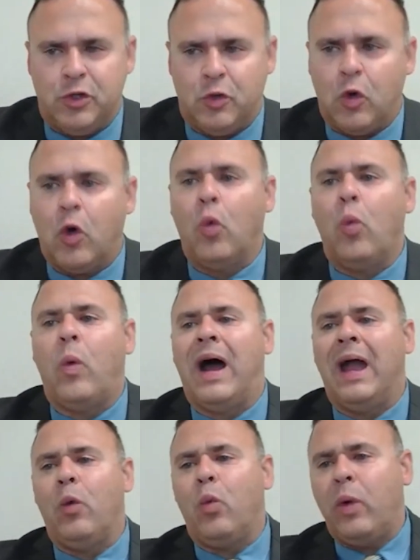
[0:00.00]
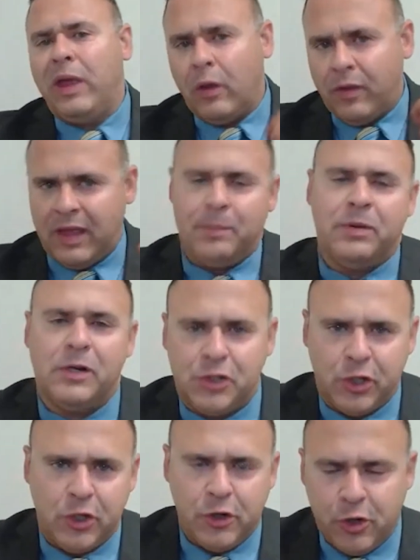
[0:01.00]
you? Or why will they
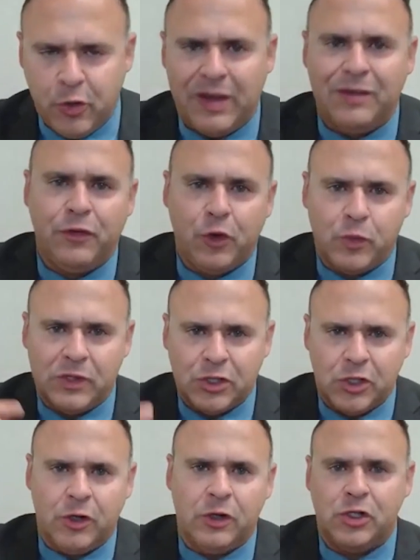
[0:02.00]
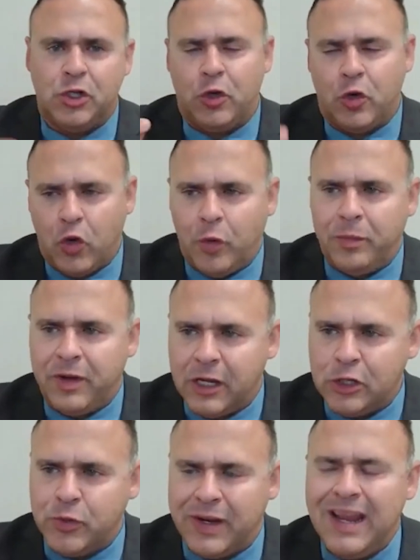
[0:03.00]
persecute you if you return to your home
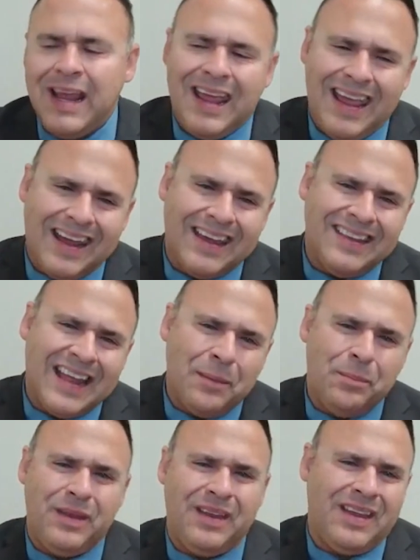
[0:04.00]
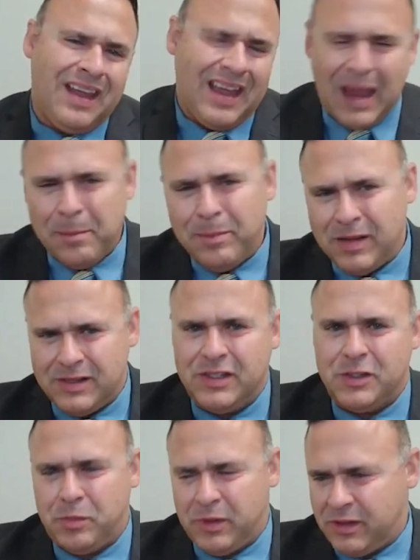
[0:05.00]
country? It cannot be a
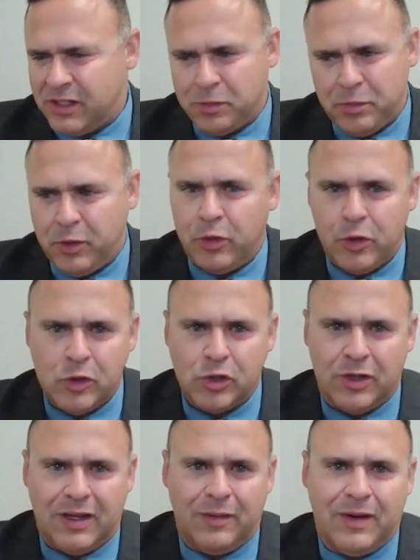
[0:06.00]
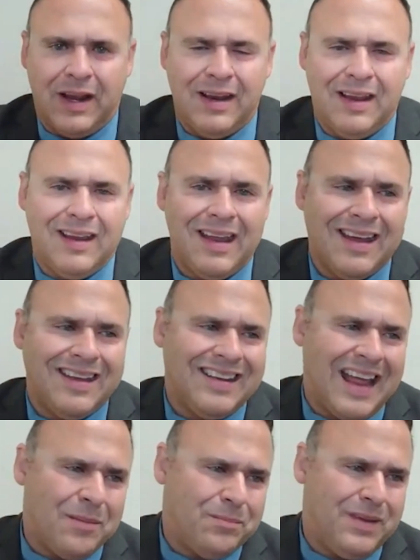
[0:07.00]
business dispute usually, right? It
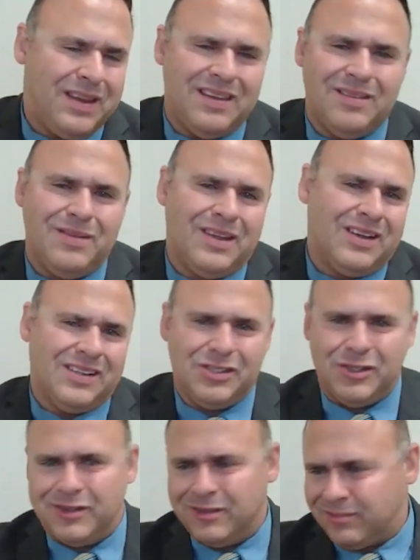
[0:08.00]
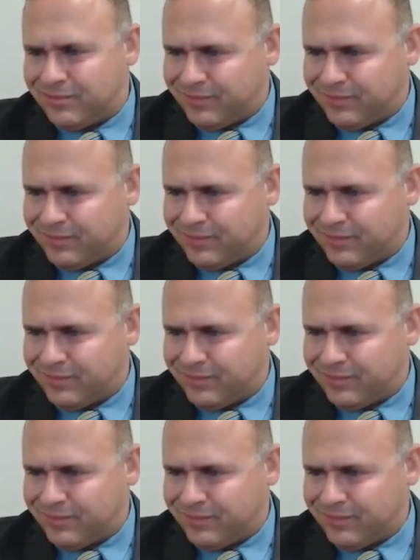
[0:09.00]
cannot be because you